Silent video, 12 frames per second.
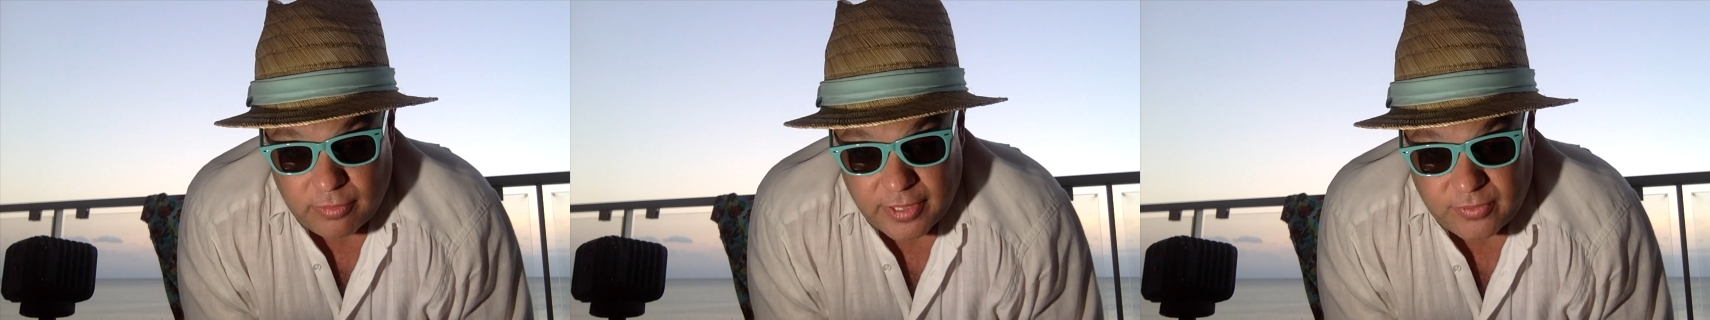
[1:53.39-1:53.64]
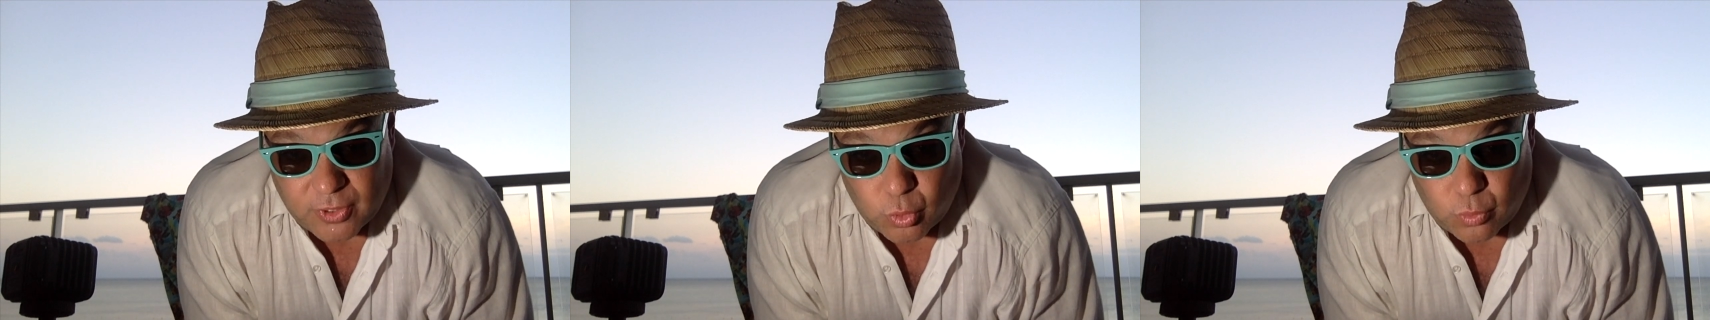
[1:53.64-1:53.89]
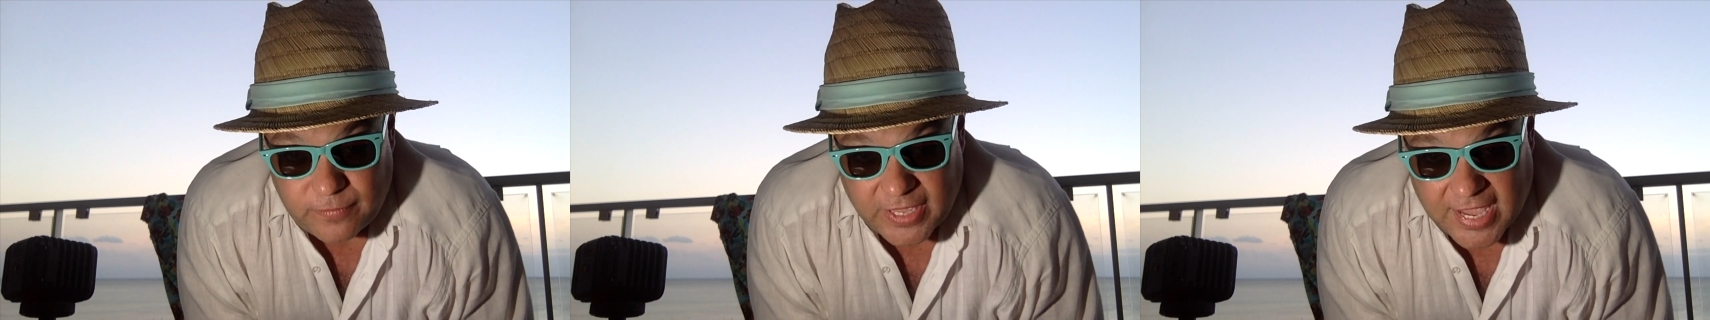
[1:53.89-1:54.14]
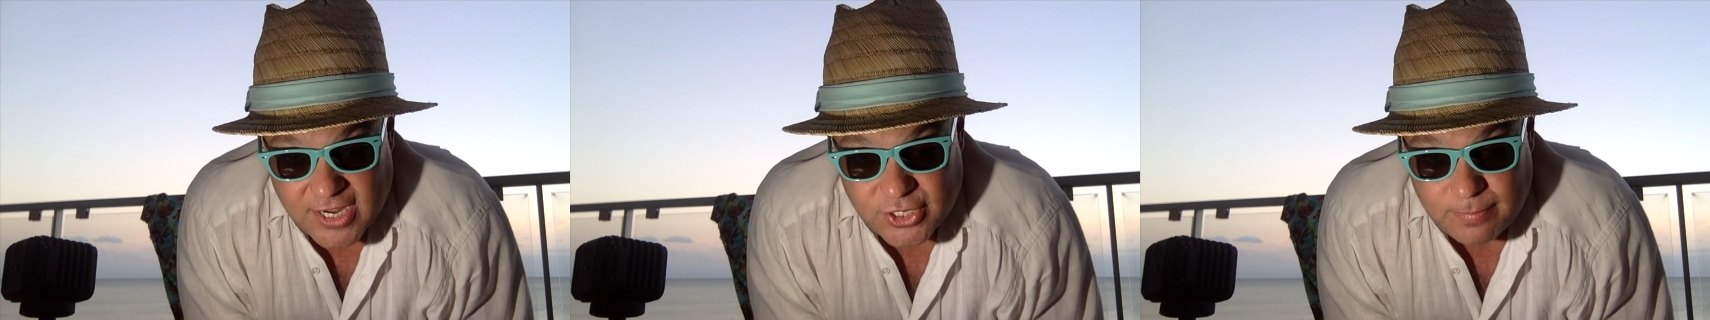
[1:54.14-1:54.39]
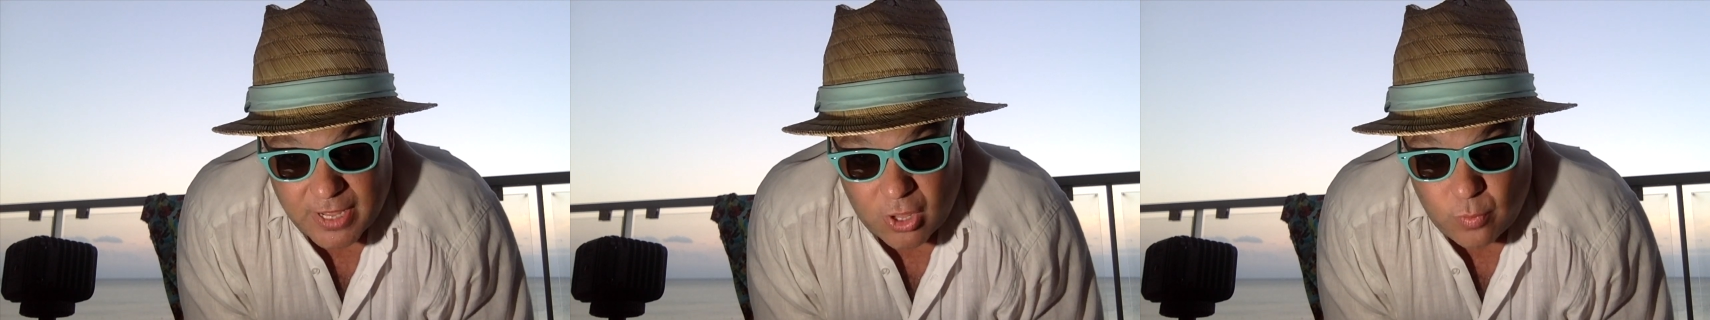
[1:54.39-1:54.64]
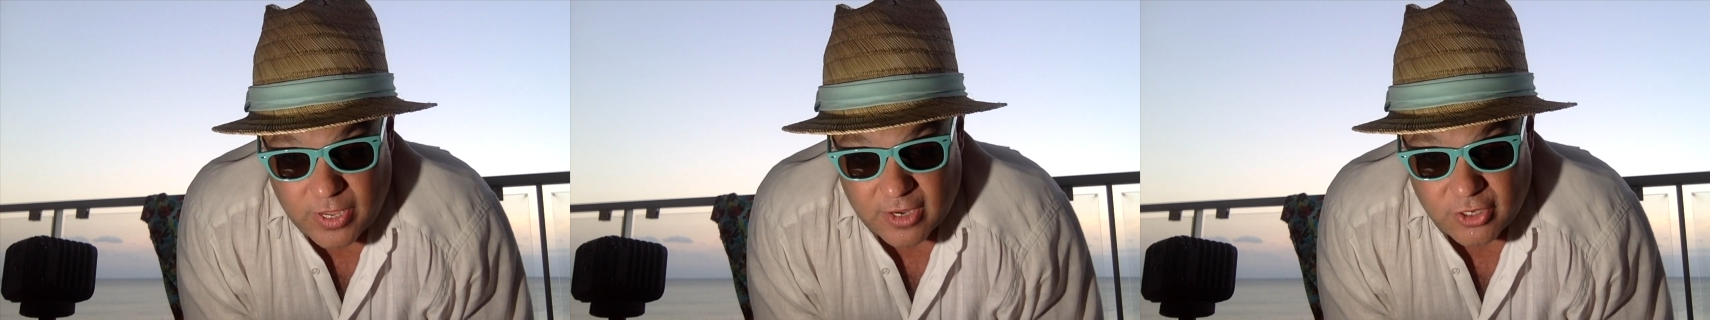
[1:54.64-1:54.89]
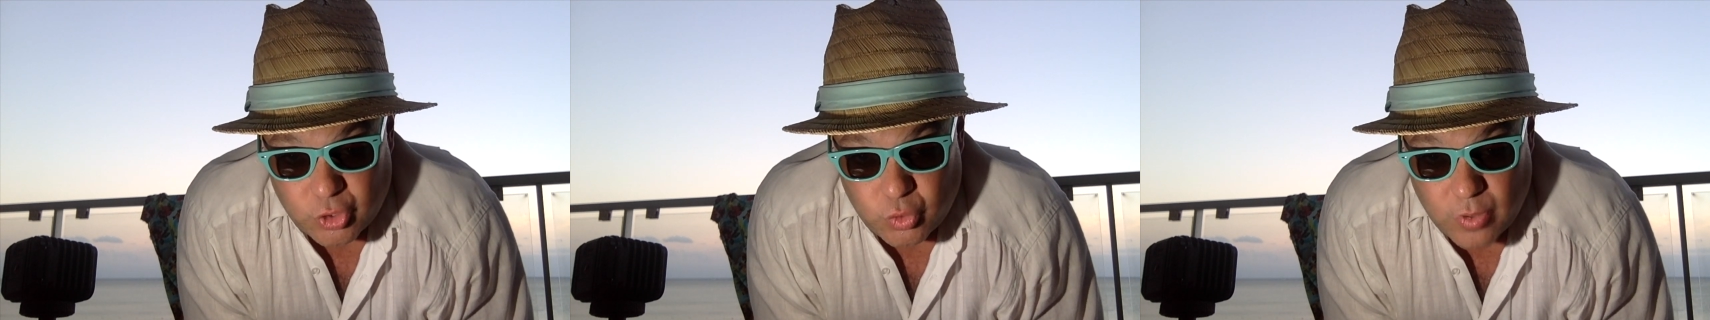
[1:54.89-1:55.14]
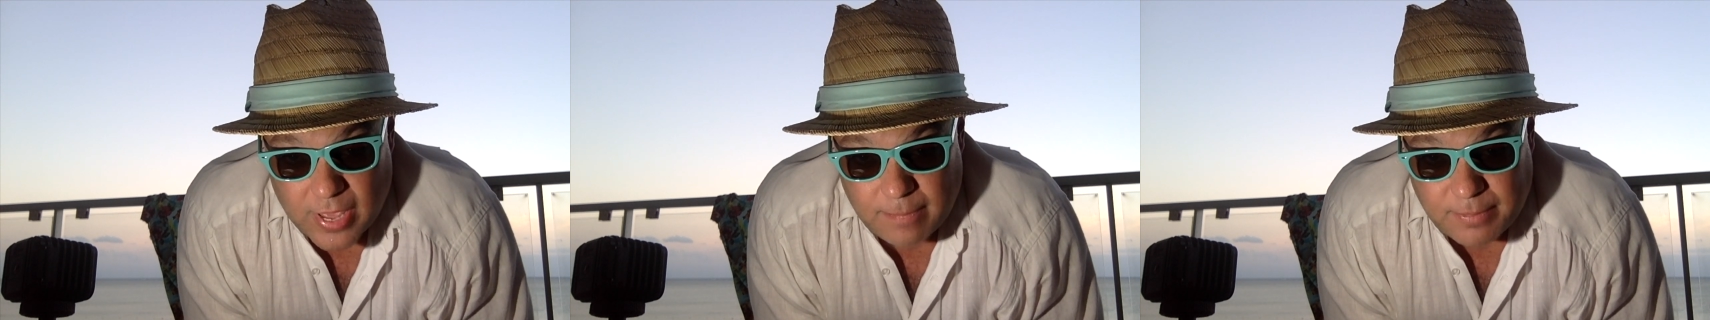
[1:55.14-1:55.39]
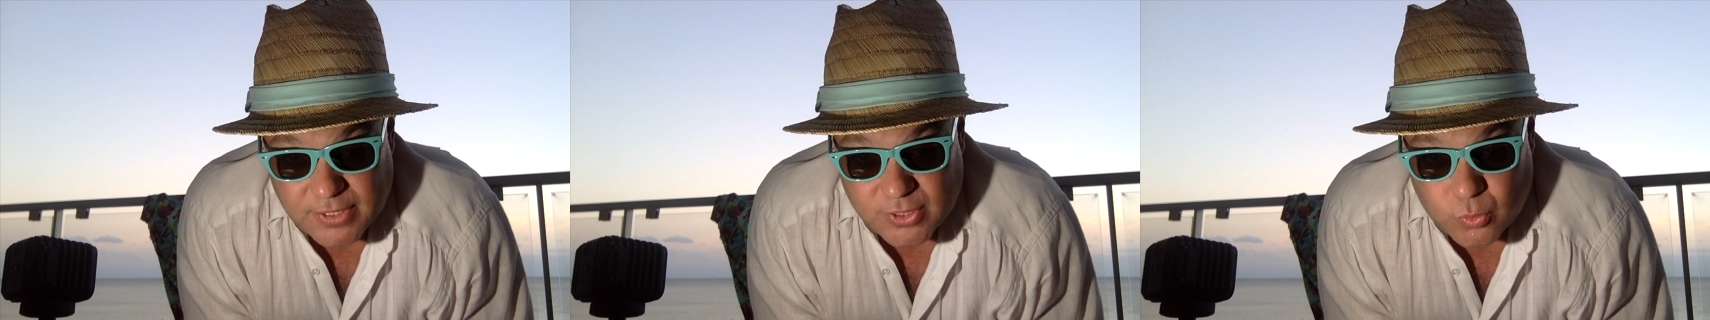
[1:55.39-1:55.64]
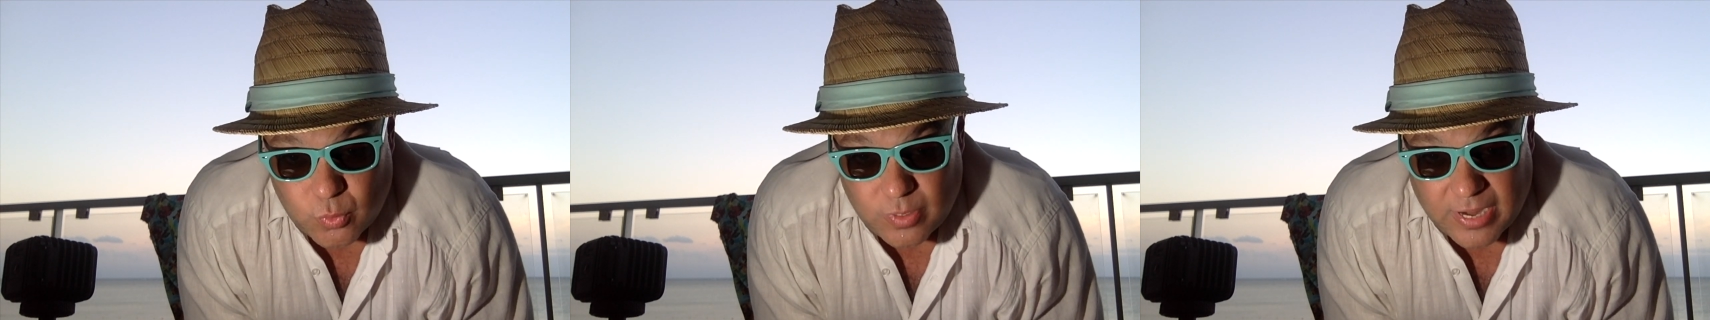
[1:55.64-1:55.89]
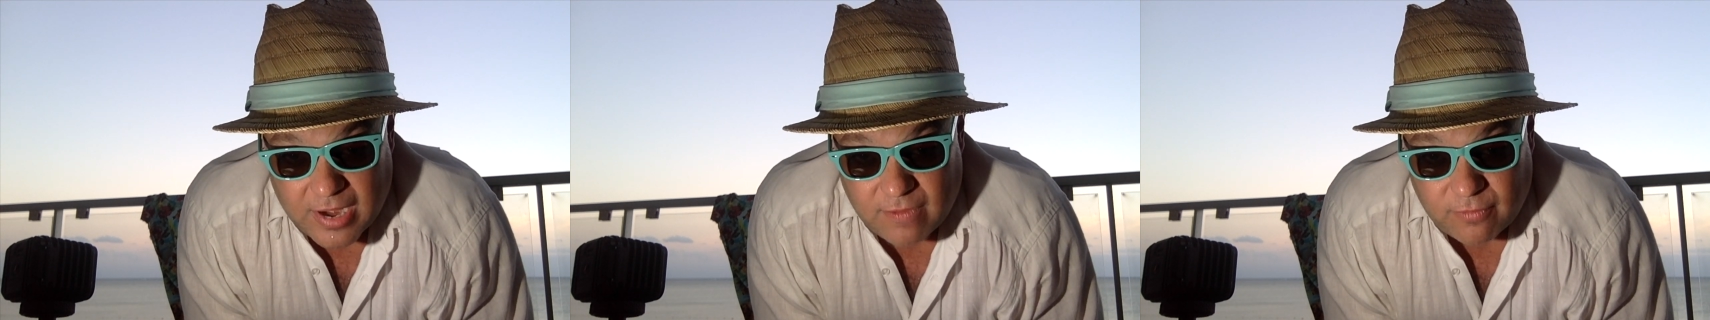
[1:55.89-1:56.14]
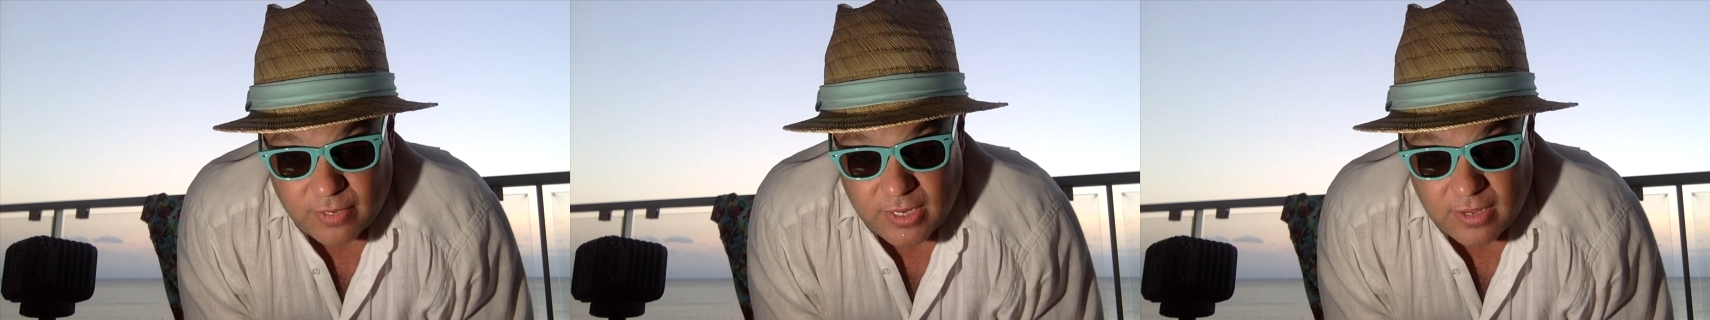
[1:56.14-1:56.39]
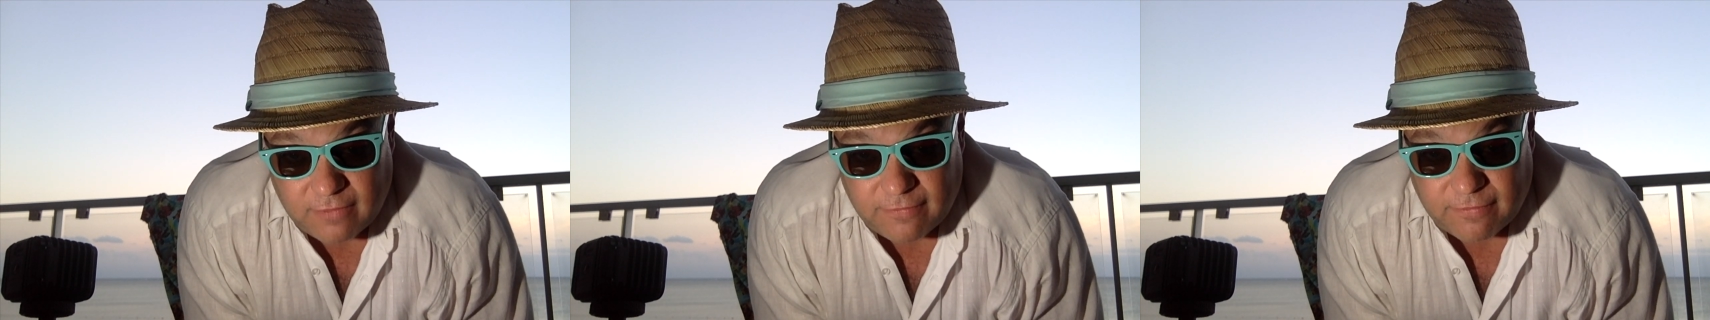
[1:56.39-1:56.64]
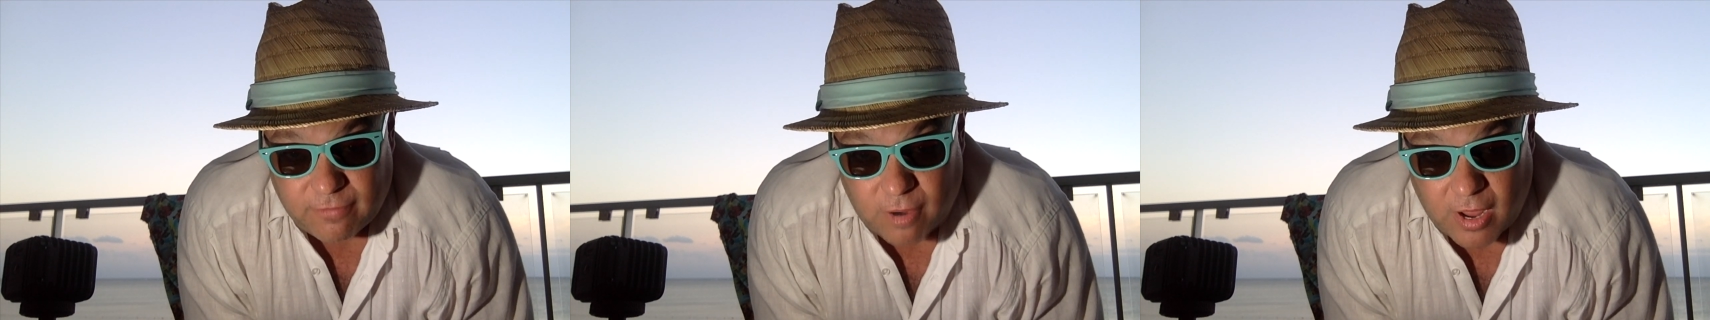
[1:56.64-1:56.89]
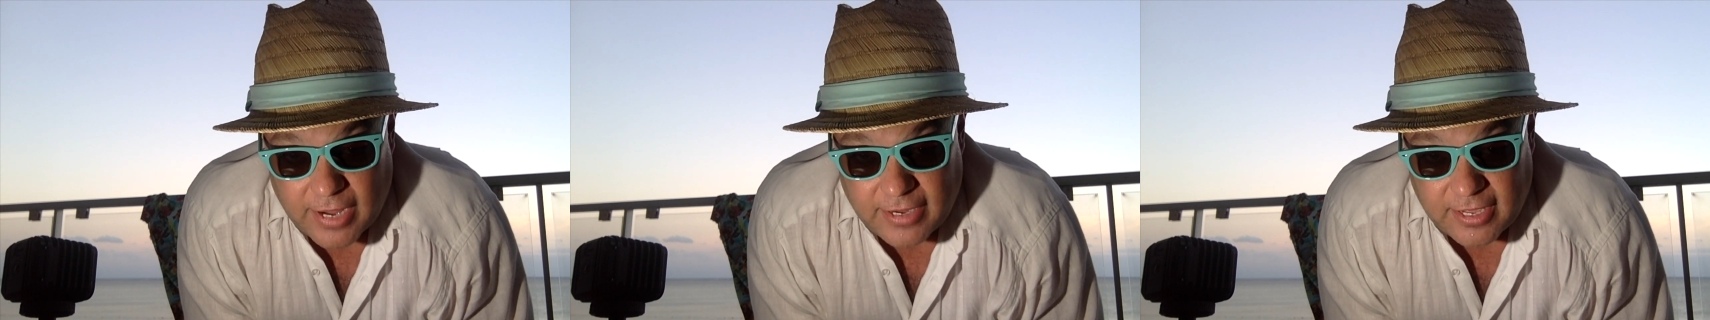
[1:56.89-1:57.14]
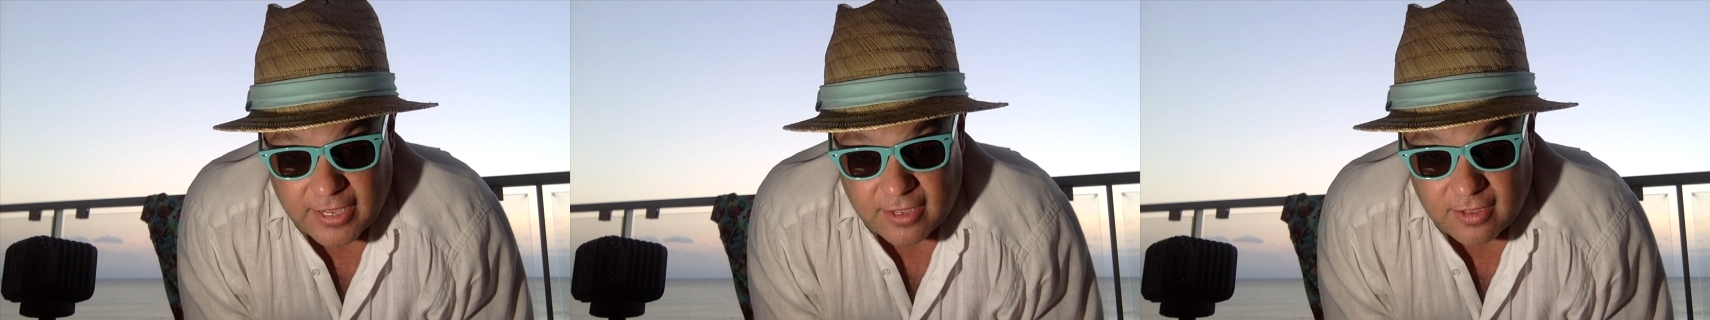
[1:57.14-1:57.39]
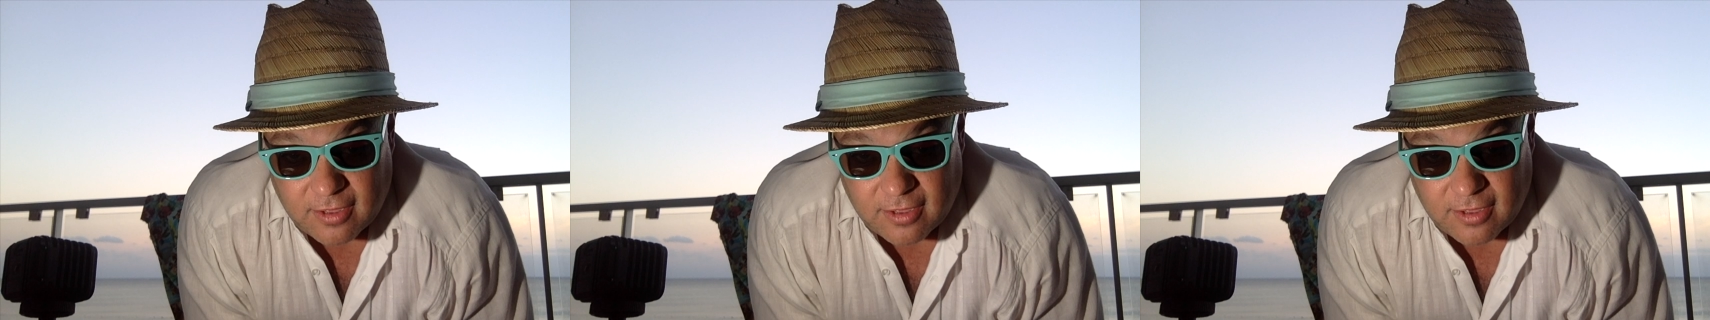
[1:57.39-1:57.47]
Hit the notification bell. We got a new episode every Friday.